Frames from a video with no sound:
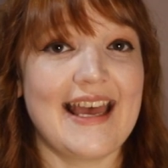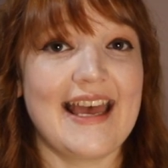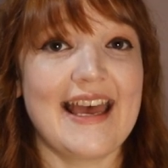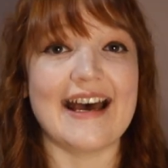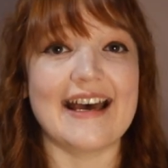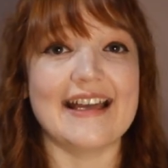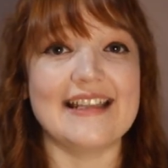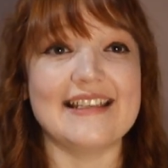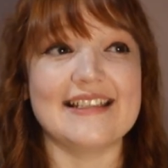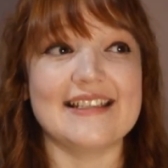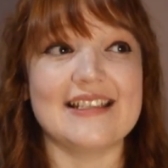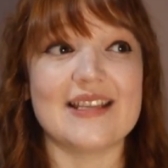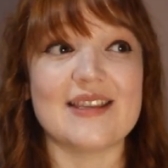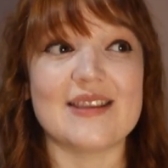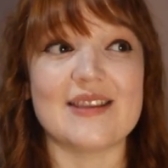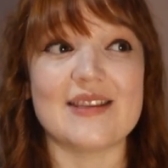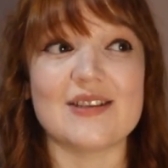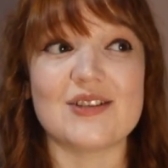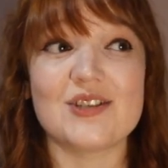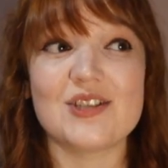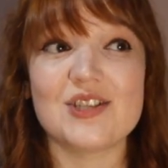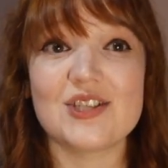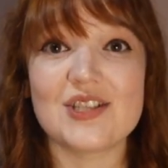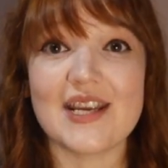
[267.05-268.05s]
And
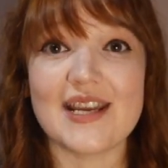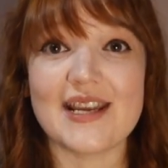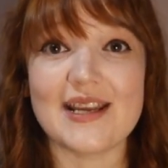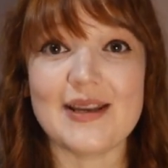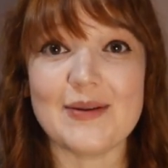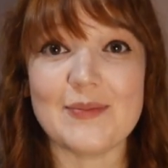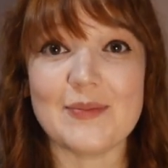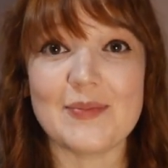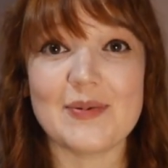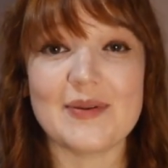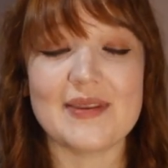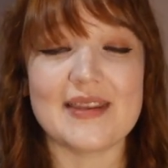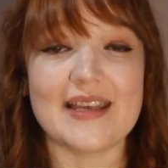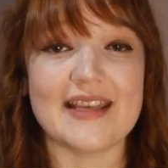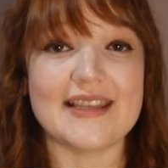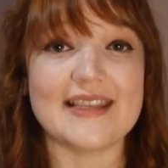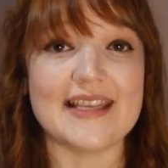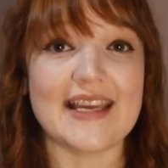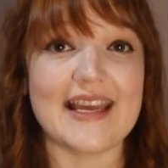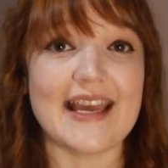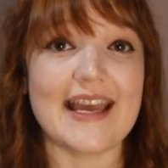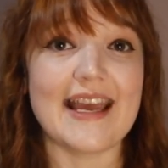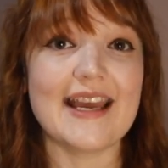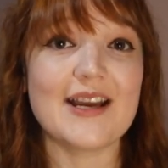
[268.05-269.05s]
the shape
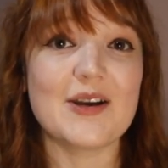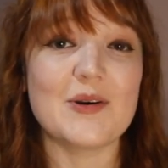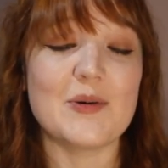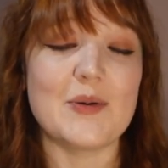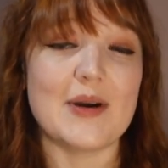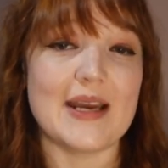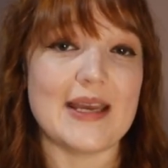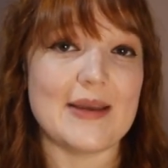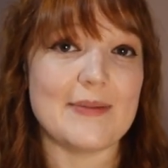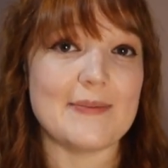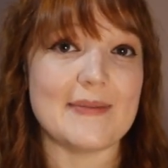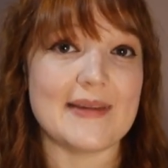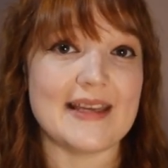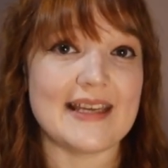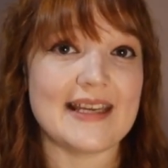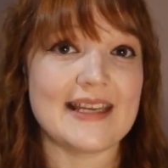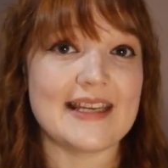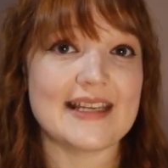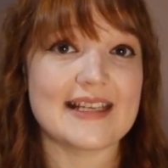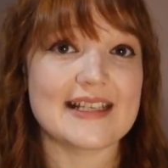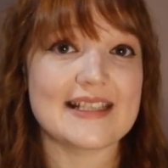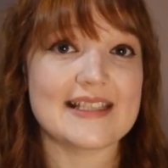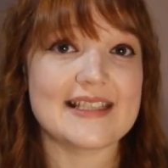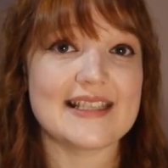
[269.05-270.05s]
that the egg white
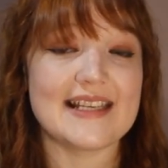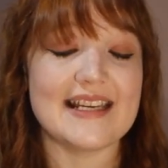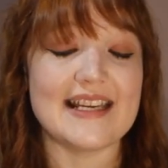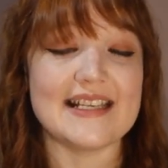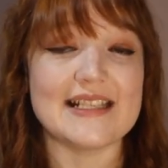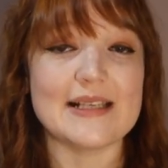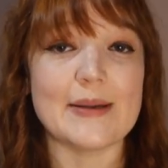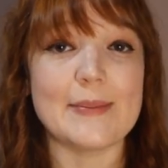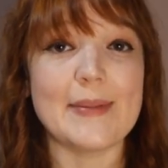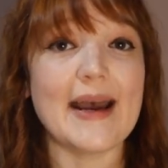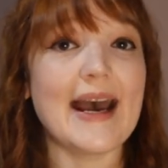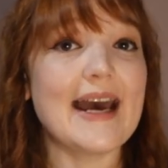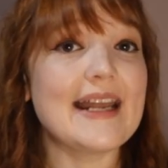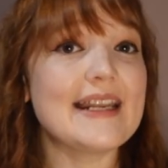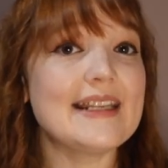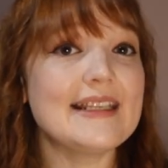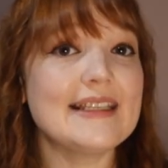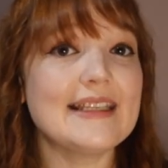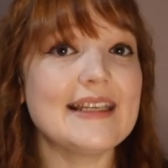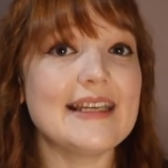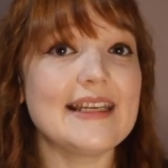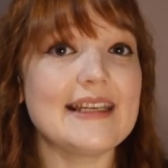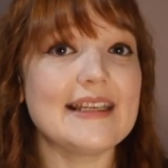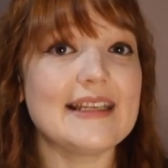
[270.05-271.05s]
makes is
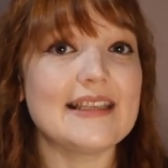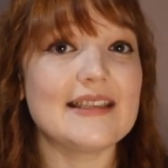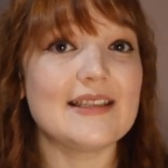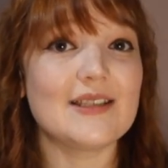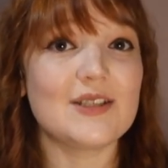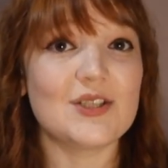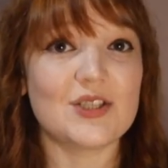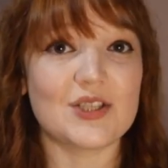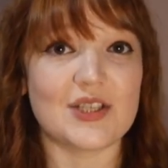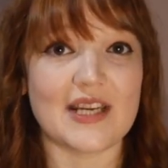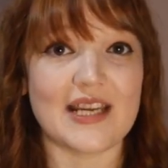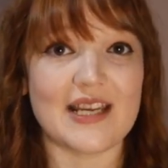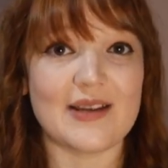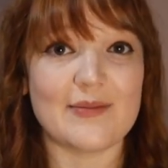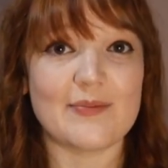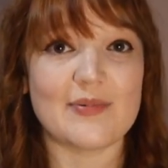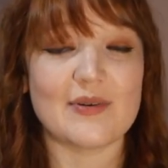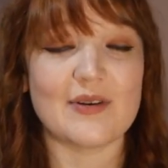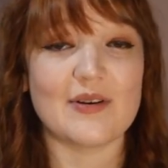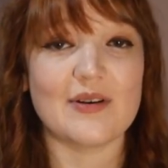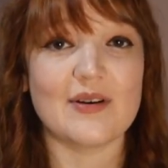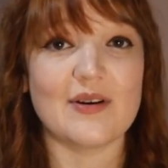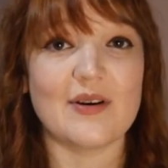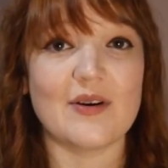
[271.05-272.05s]
apparently the
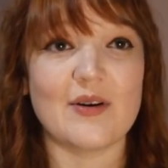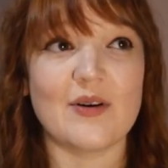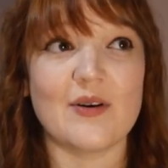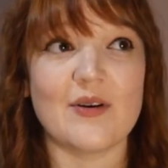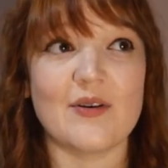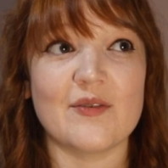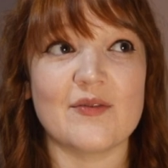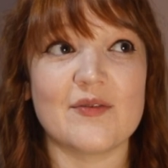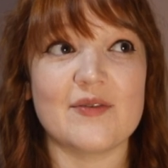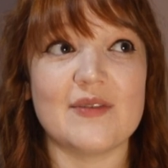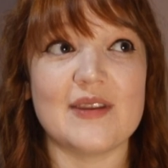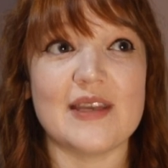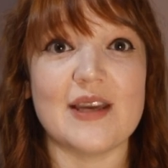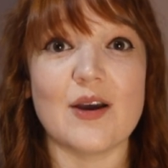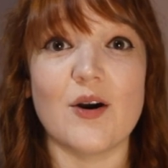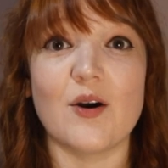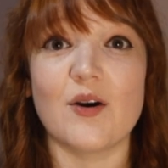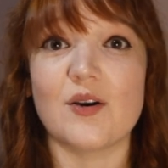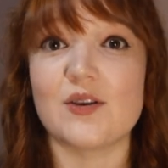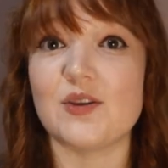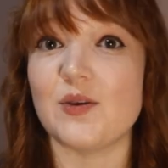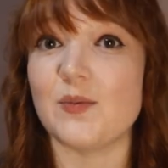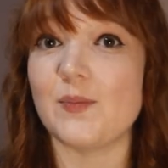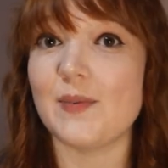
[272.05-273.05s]
shape of the
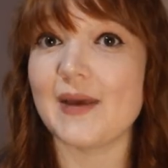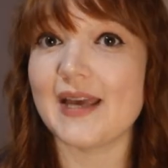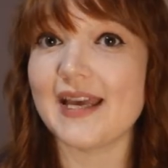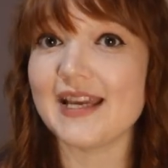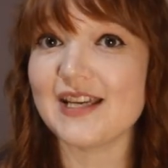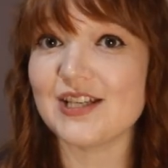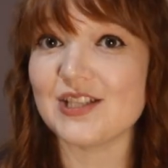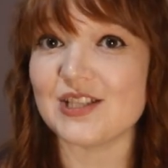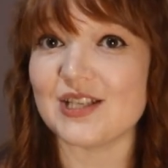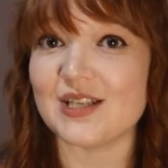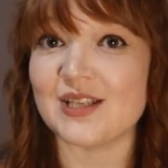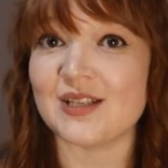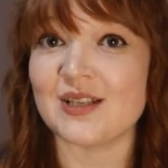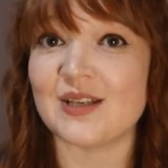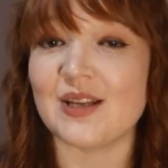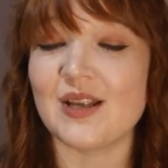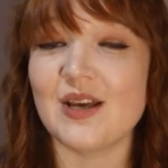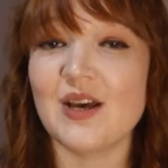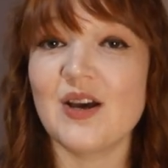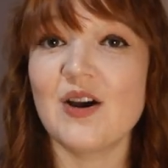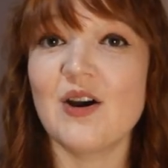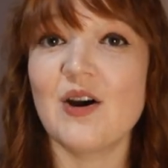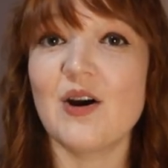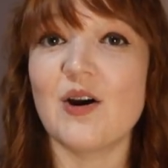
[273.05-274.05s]

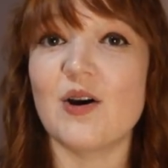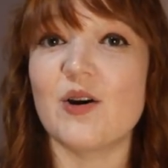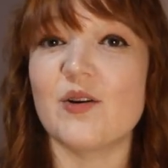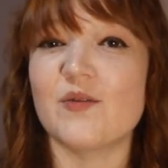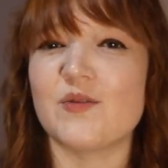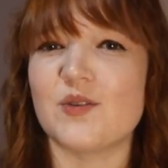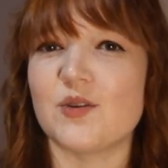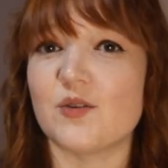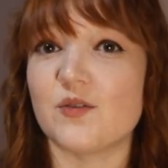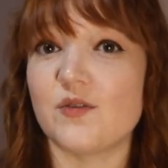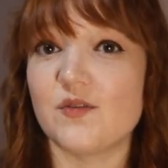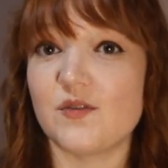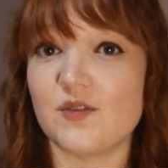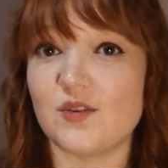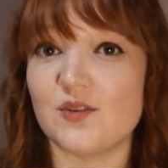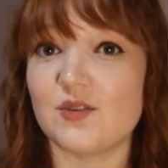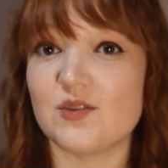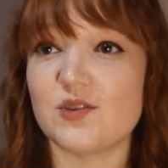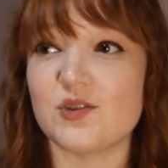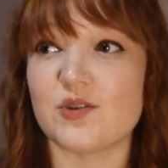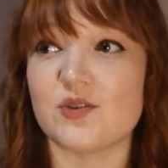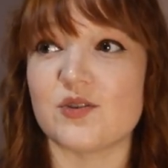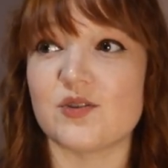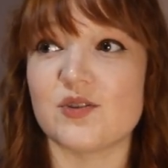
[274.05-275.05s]
occupation of your
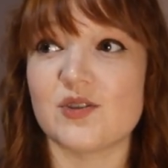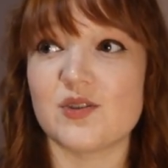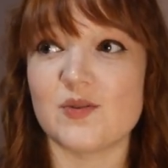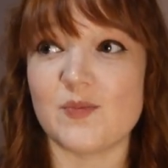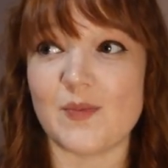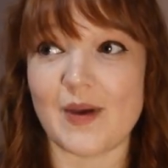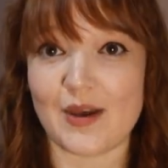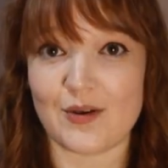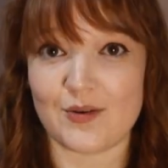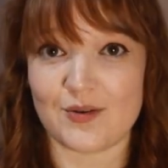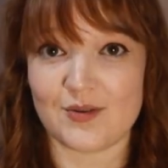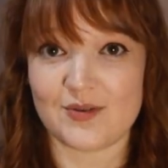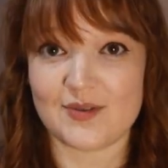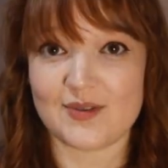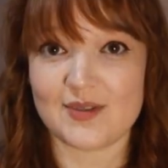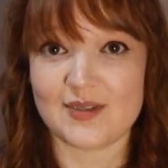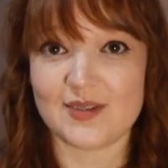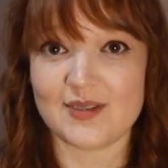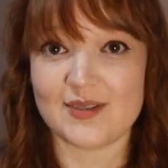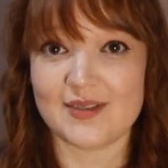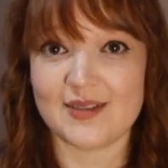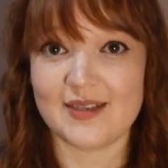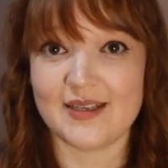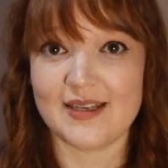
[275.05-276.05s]
future
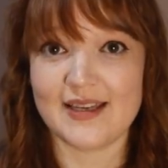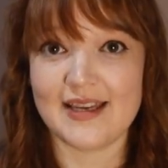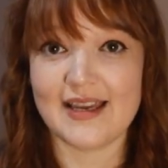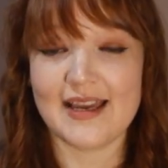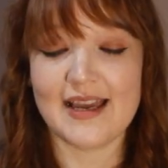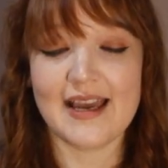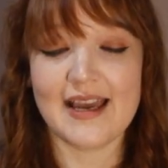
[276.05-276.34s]
spouse.